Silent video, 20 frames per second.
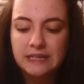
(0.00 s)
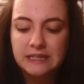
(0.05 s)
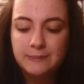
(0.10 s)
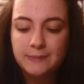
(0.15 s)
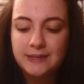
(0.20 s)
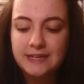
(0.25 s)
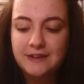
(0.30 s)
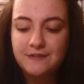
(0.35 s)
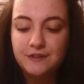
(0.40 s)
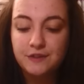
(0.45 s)

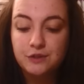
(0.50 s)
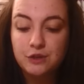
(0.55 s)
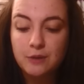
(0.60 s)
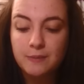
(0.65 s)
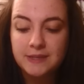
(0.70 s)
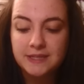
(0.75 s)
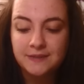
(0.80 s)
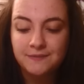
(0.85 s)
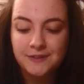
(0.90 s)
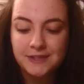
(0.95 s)
to believe that
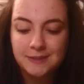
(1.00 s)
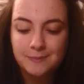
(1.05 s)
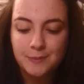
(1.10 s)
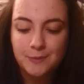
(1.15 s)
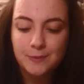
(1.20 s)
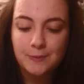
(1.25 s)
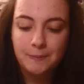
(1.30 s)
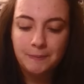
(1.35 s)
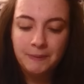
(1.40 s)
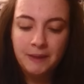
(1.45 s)
Tom is
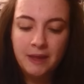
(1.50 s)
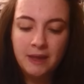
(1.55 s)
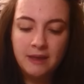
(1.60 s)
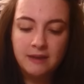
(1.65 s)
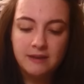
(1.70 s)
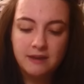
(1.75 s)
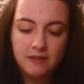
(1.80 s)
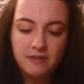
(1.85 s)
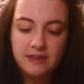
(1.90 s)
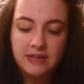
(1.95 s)
invisible.
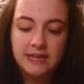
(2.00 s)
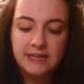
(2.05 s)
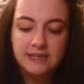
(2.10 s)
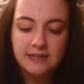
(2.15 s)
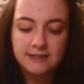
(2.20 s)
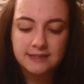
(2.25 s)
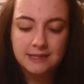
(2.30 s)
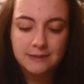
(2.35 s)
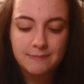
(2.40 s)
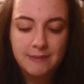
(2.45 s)
Nothing he
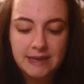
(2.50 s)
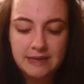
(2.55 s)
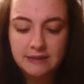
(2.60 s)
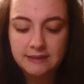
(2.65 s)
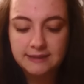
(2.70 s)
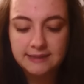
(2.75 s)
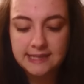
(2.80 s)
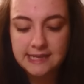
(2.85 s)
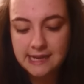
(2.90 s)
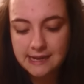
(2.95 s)
does can make
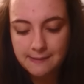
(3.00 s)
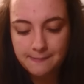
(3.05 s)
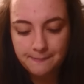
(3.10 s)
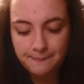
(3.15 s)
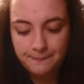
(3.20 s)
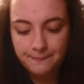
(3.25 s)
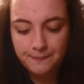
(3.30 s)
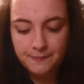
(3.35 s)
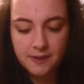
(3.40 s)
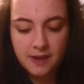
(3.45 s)
her see
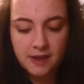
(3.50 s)
him.